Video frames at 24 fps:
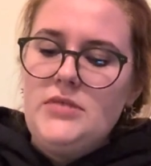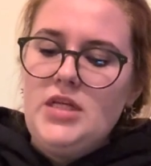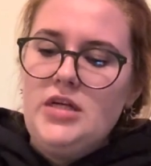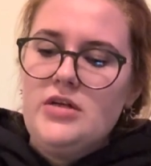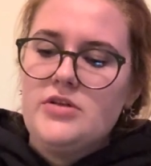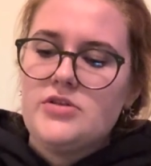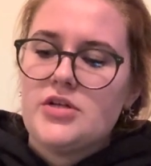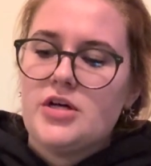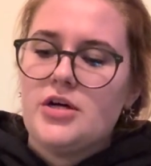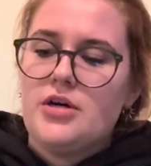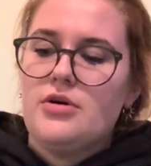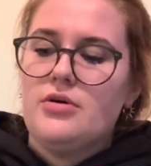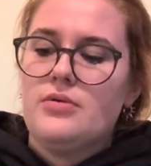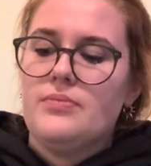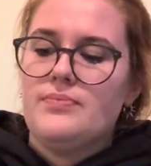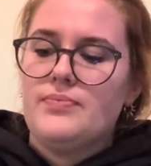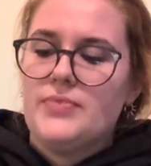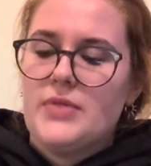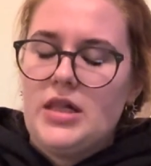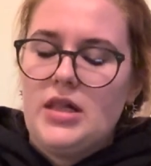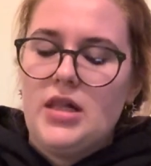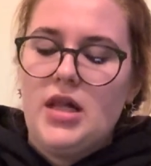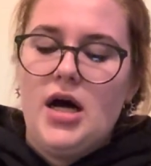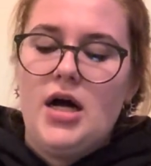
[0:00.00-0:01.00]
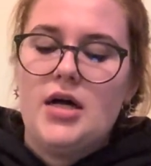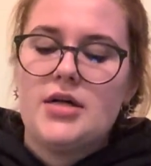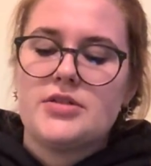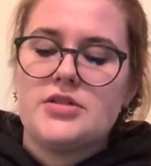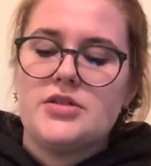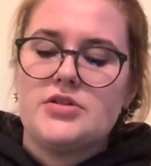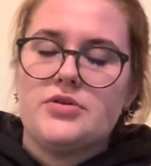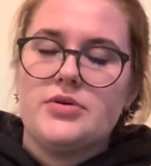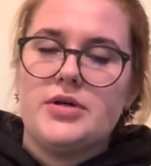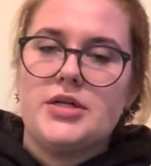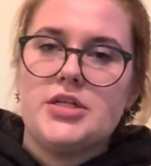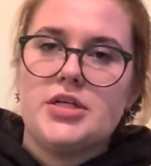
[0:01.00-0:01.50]
So LOX is
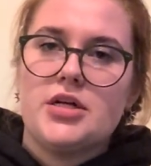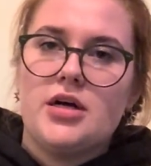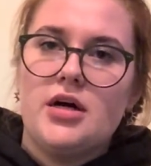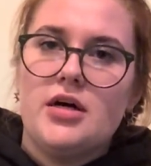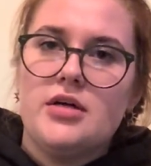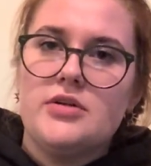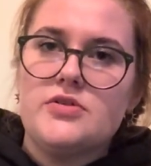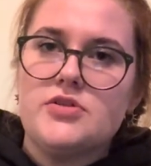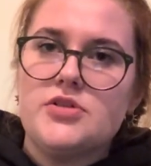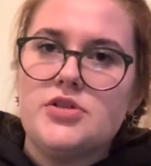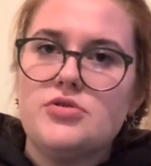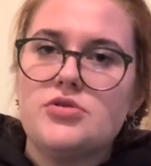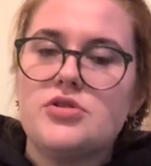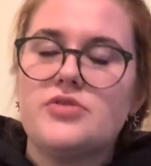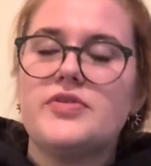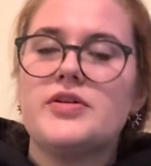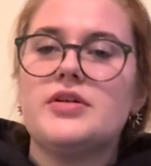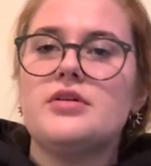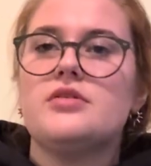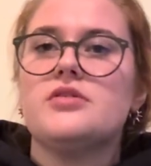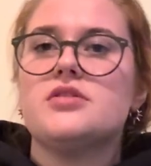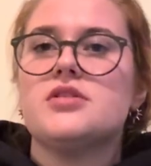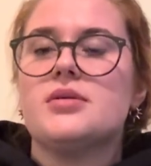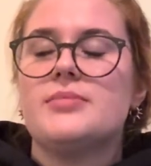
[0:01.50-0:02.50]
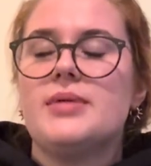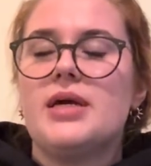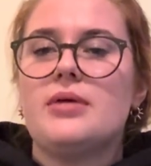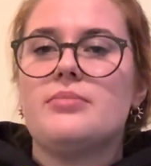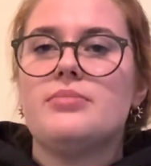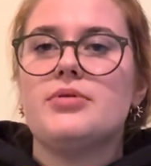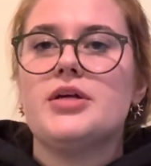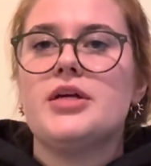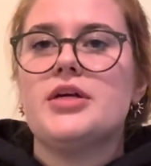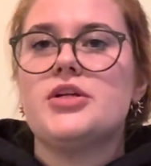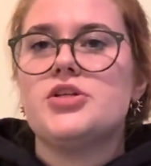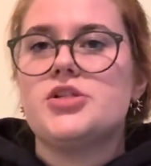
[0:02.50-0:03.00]
going to cause neutrophils to make
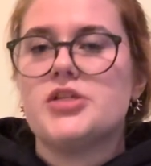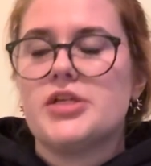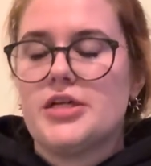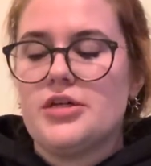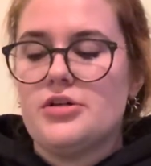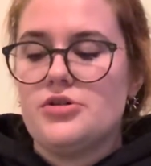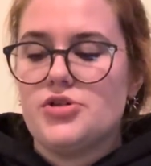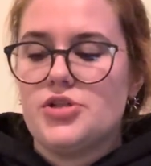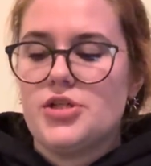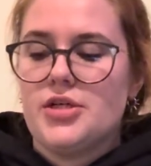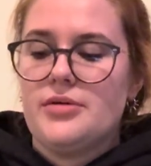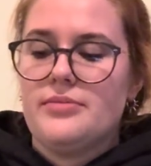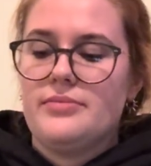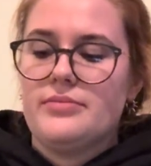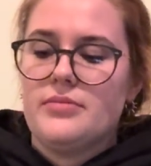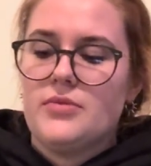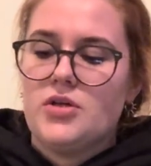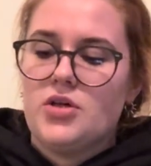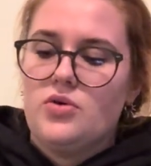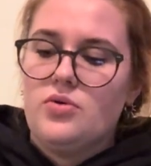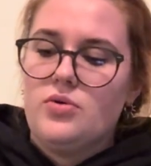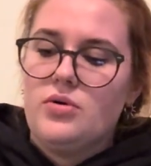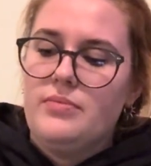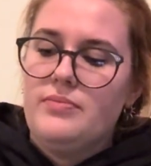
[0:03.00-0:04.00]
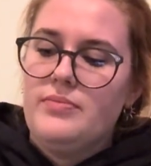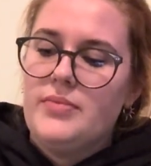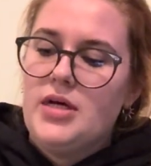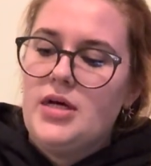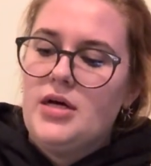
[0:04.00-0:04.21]
bleach to kill shit. Cool.